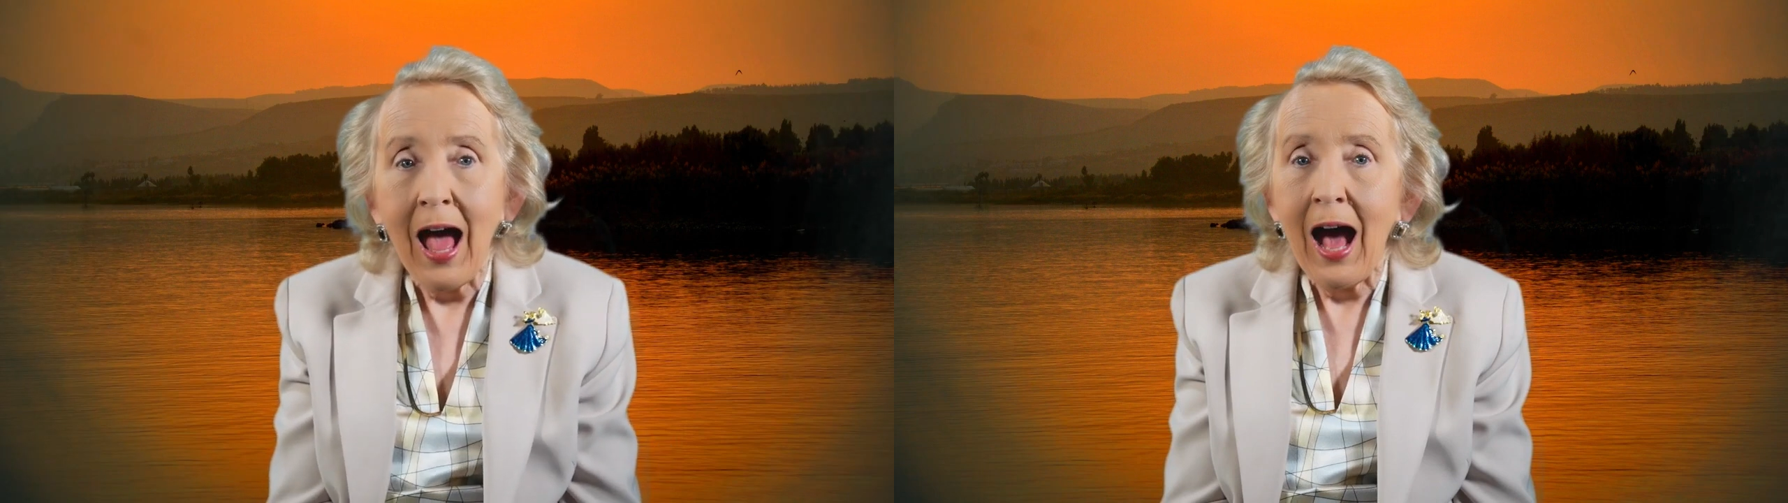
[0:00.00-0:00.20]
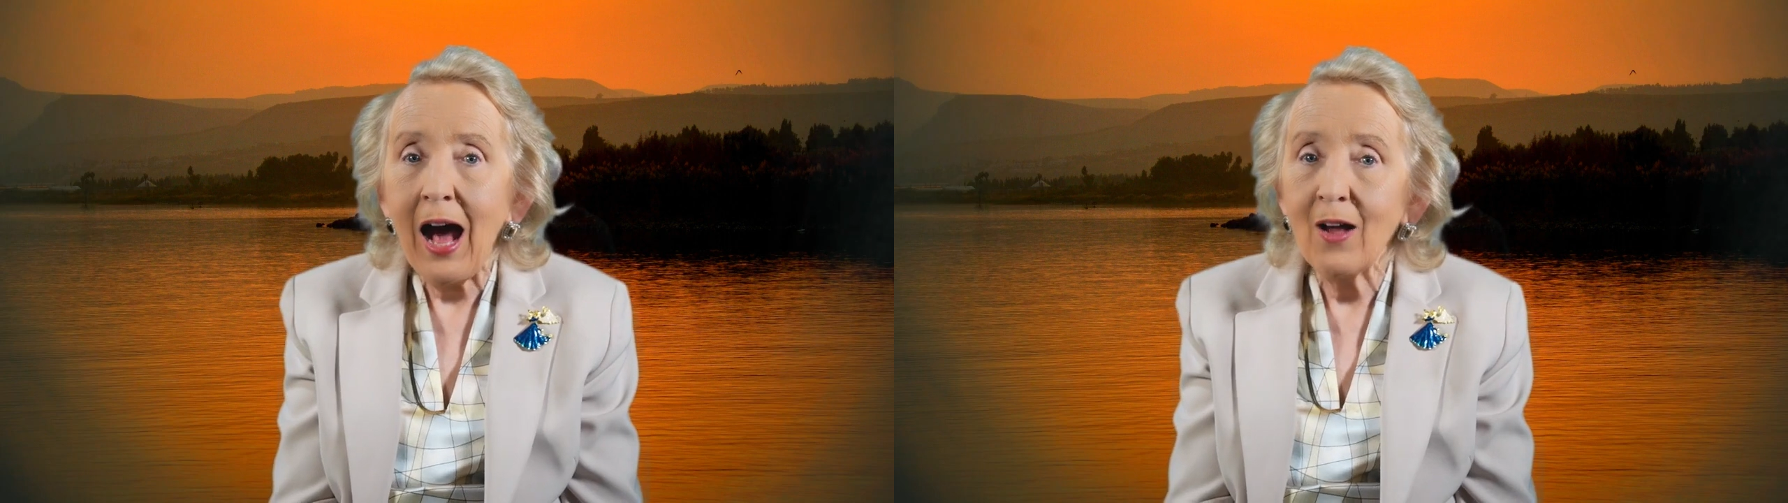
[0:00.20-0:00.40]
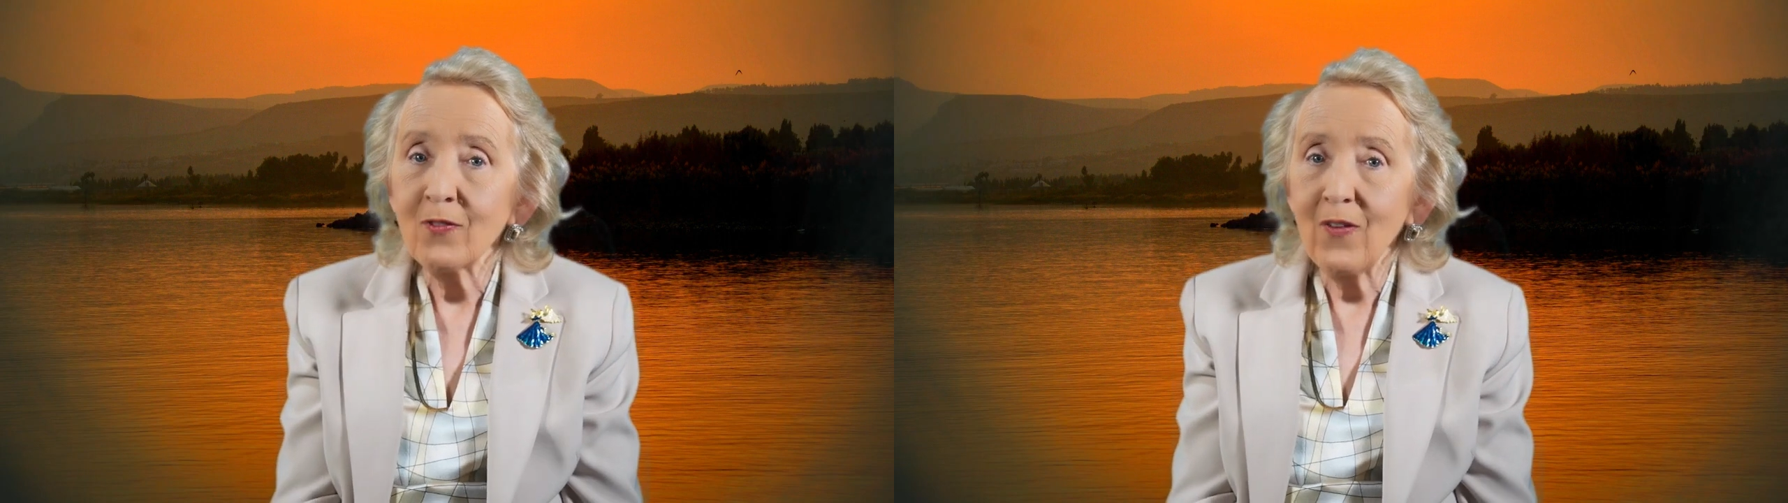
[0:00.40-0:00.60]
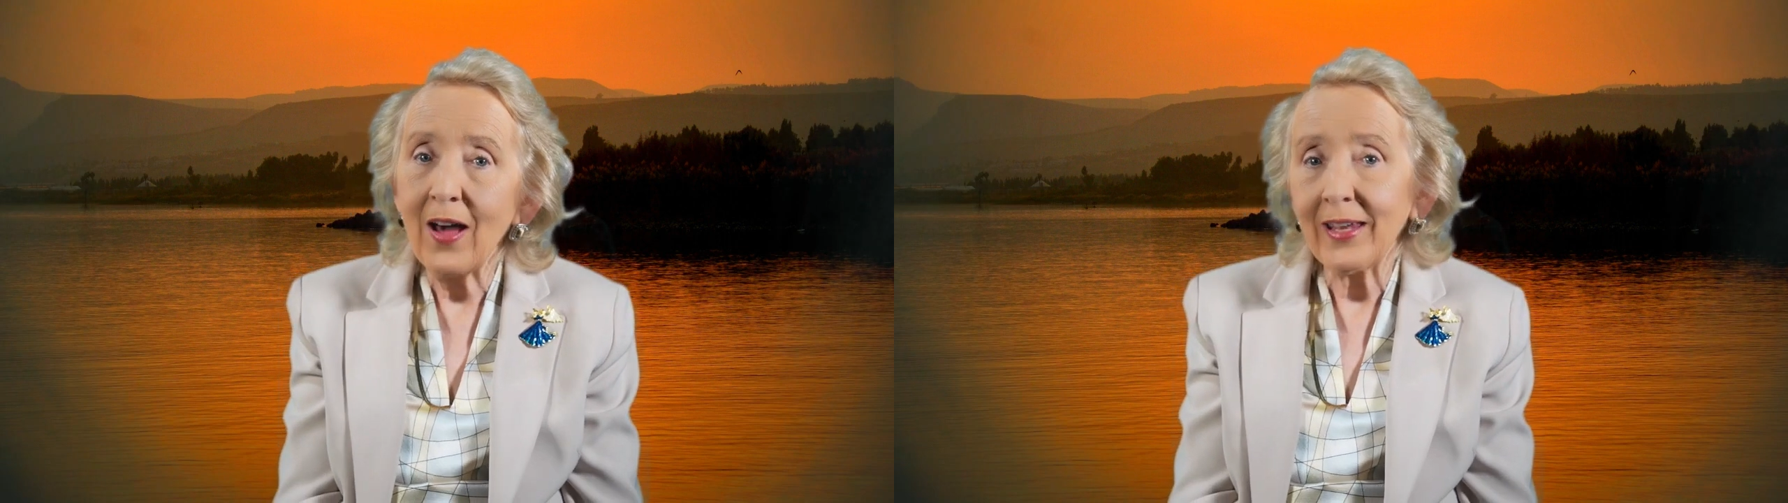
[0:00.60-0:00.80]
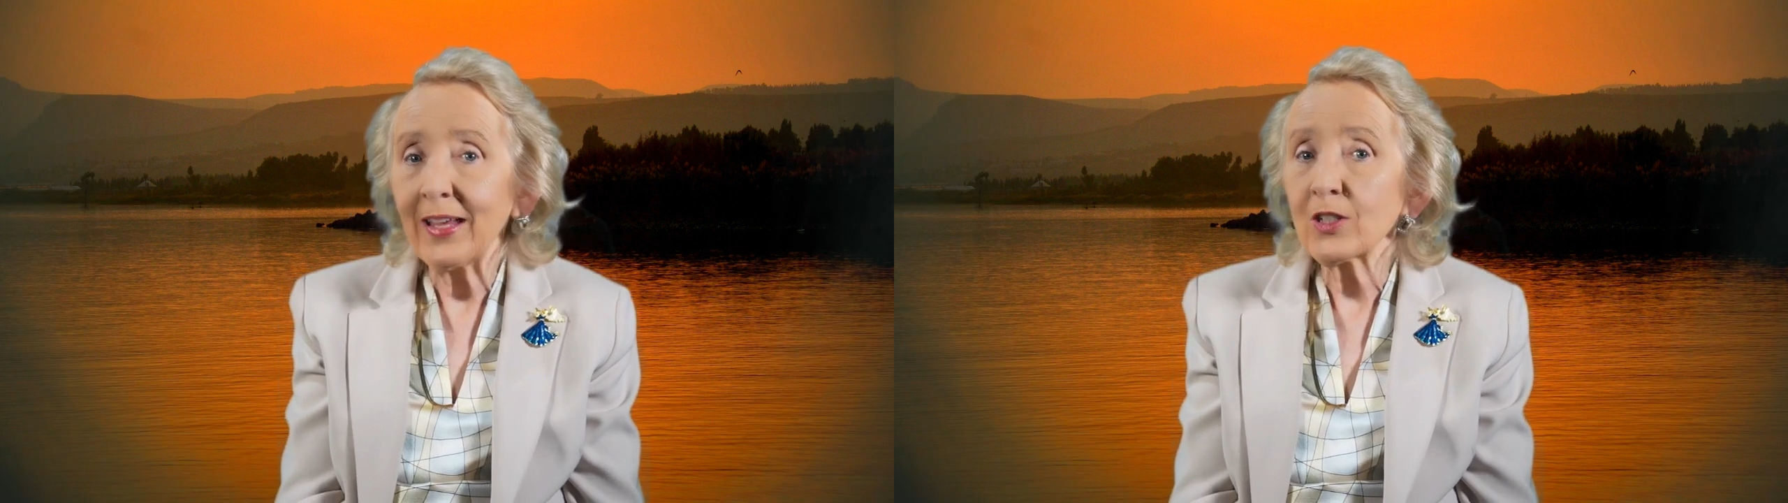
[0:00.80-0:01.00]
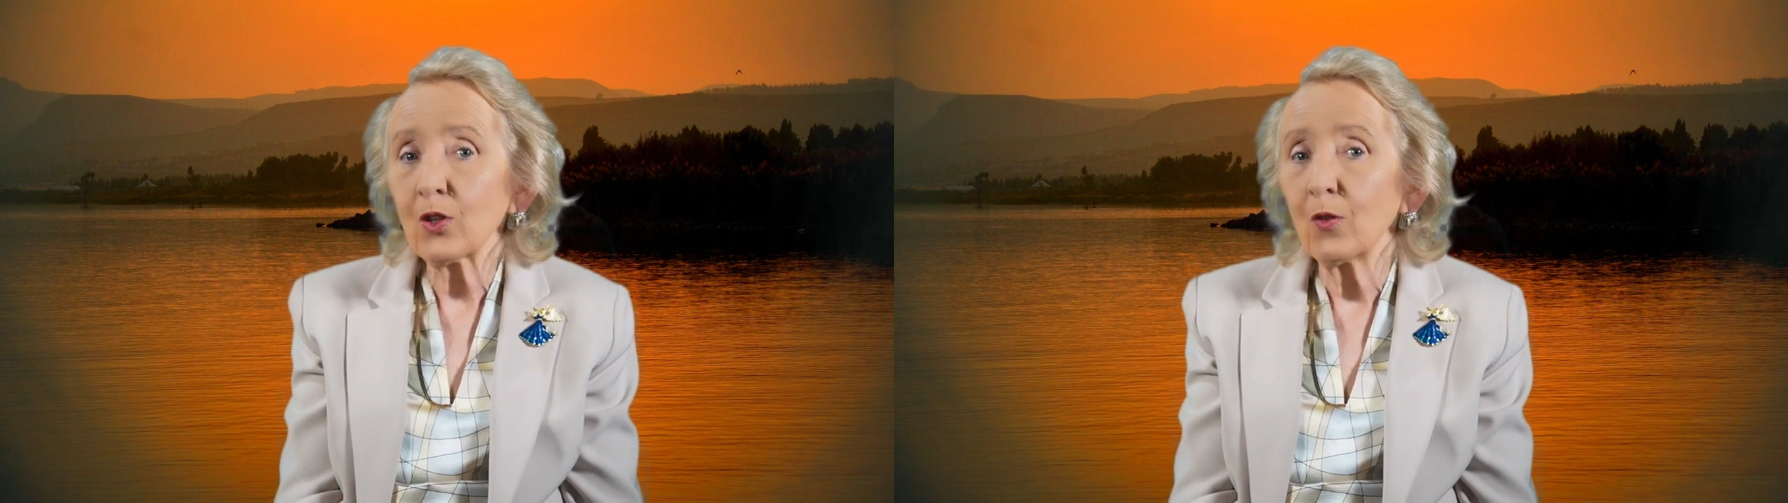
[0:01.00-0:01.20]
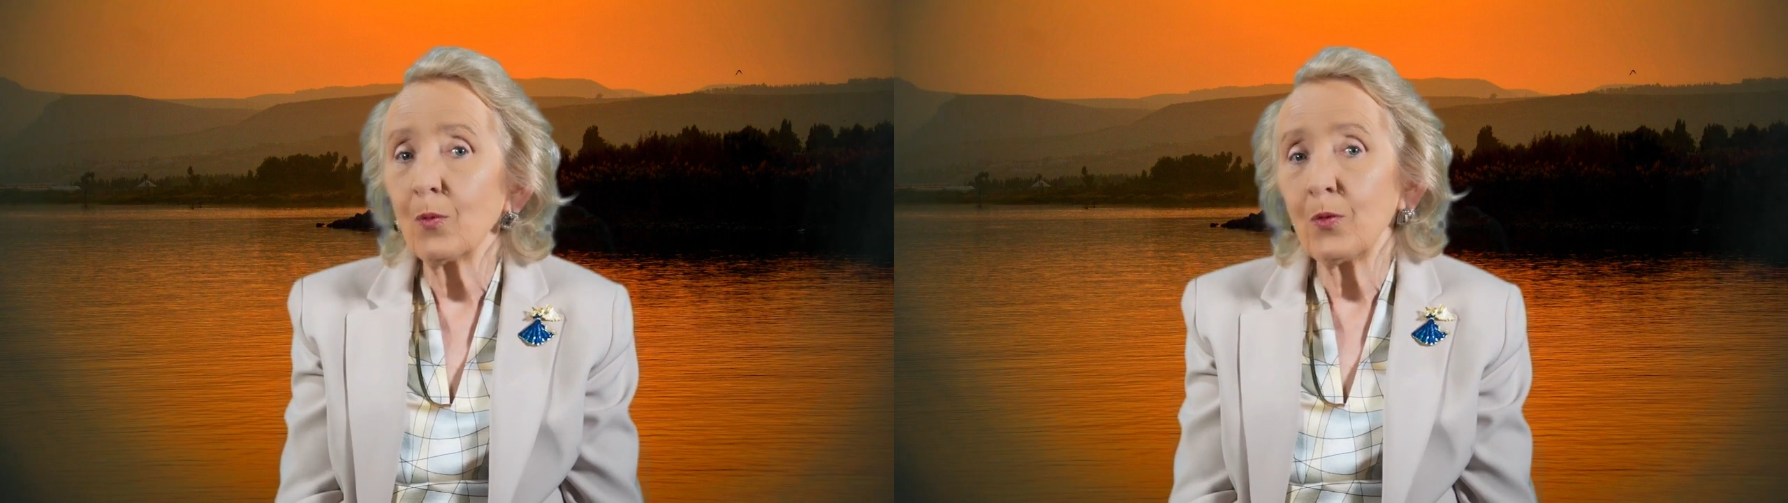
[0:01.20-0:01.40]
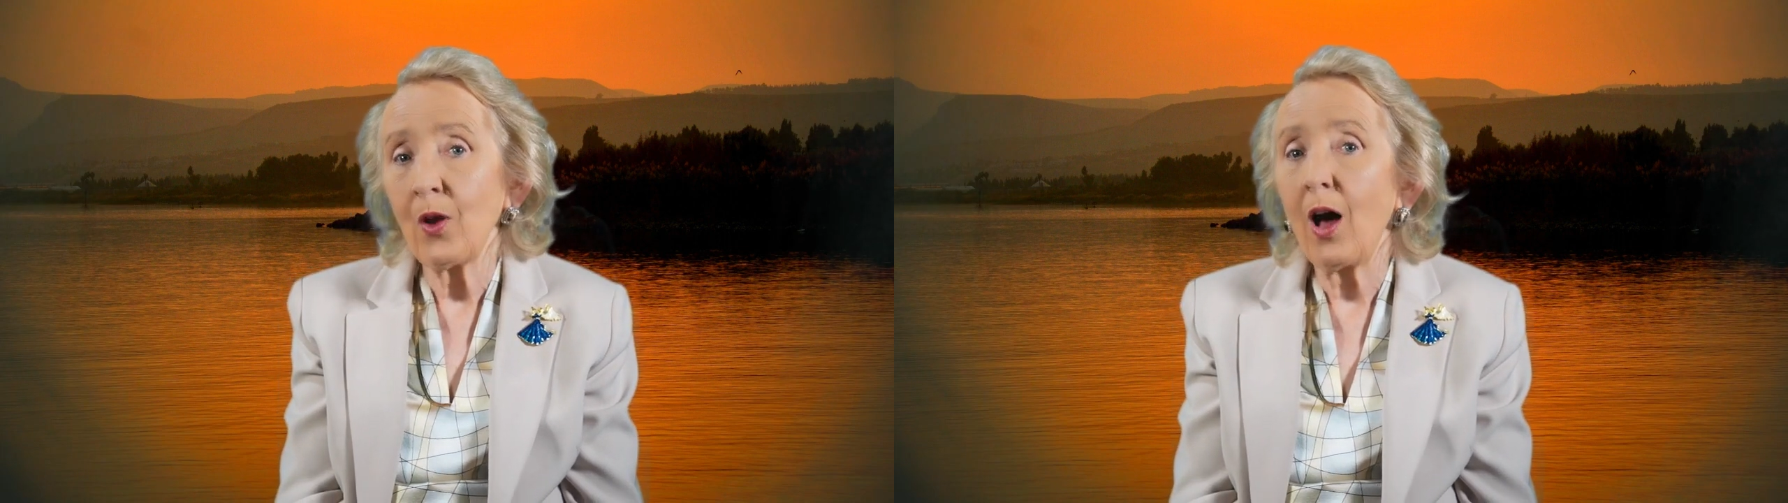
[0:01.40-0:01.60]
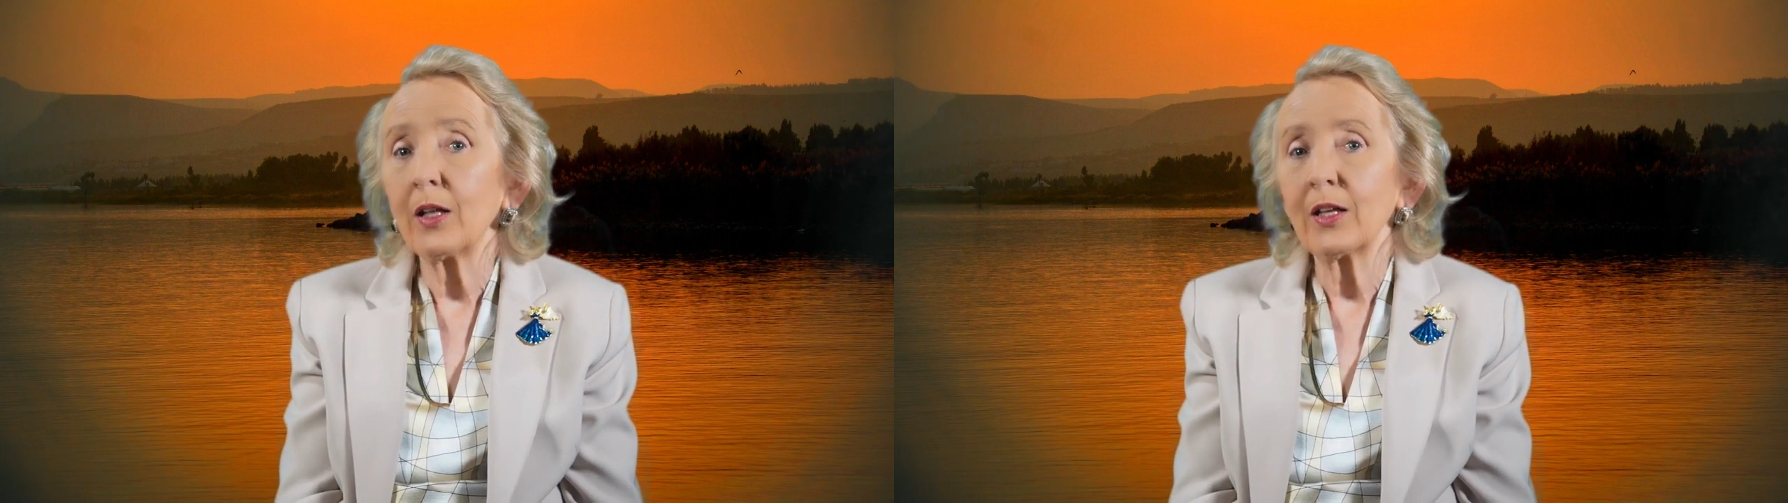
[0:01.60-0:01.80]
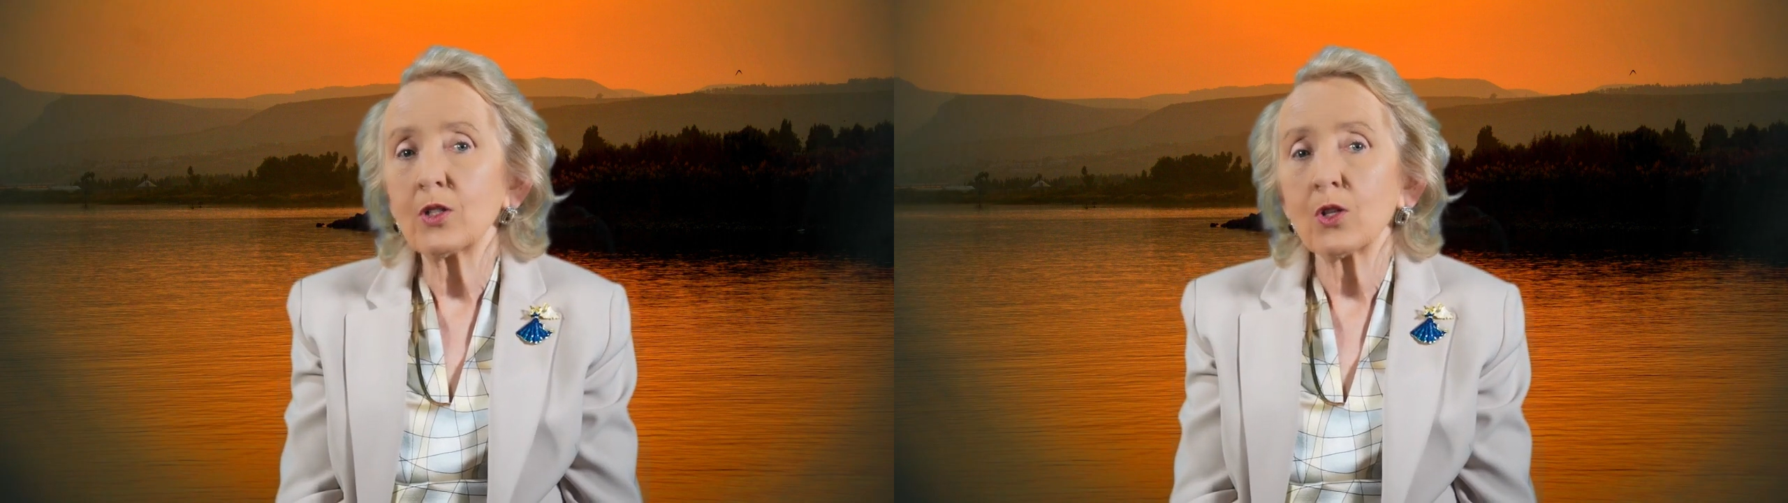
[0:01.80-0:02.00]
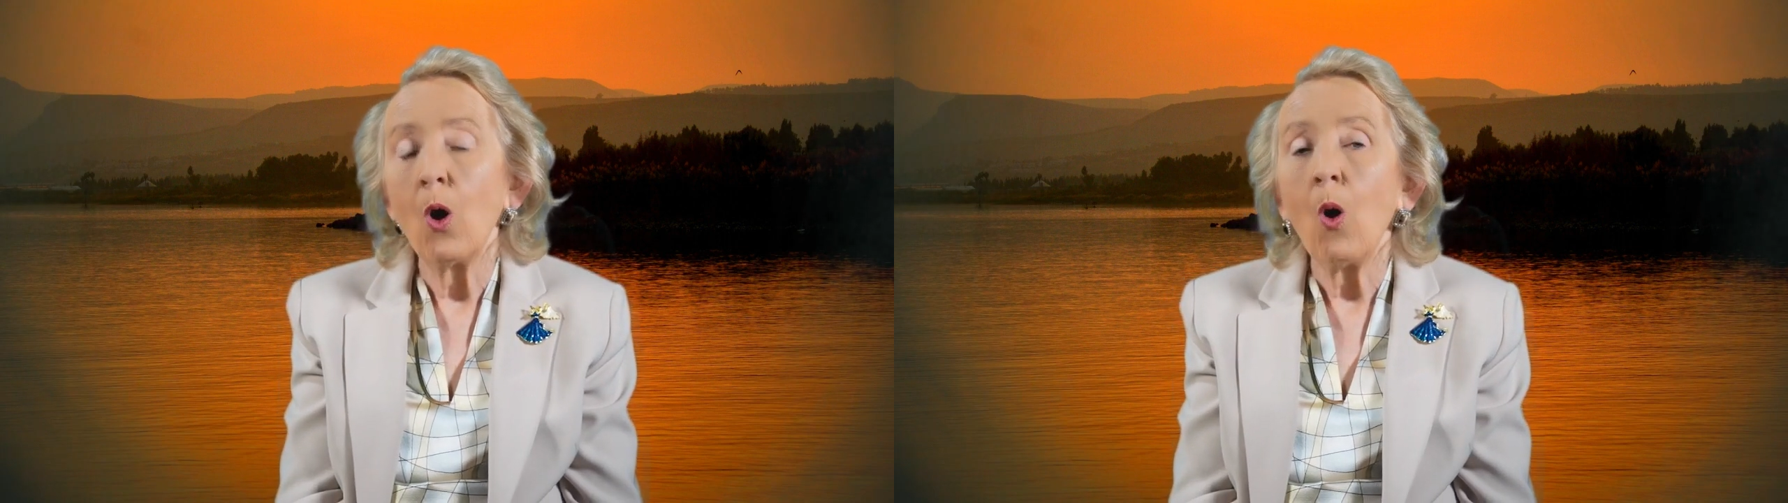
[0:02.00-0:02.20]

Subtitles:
have financial knowledge,